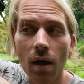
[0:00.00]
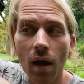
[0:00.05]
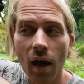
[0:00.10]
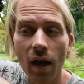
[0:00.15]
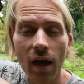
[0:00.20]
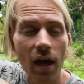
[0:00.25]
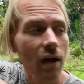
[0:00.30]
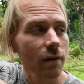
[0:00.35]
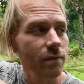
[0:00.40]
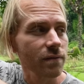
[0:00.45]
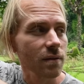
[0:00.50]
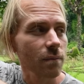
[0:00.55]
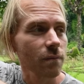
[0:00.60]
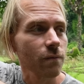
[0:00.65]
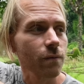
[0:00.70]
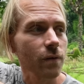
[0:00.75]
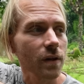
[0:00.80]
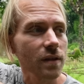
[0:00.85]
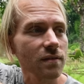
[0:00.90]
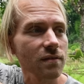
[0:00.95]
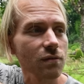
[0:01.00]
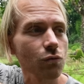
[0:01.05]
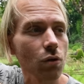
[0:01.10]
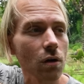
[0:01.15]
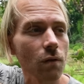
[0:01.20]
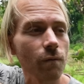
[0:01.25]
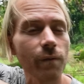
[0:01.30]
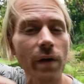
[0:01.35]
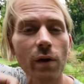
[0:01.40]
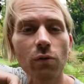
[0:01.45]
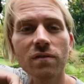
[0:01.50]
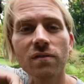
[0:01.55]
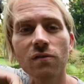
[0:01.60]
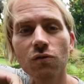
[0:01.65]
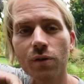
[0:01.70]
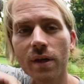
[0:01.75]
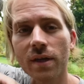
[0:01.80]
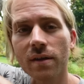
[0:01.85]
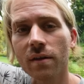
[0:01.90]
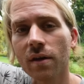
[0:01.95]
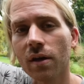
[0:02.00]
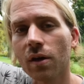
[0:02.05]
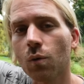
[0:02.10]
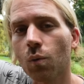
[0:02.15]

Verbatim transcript: I have some friends who are very straight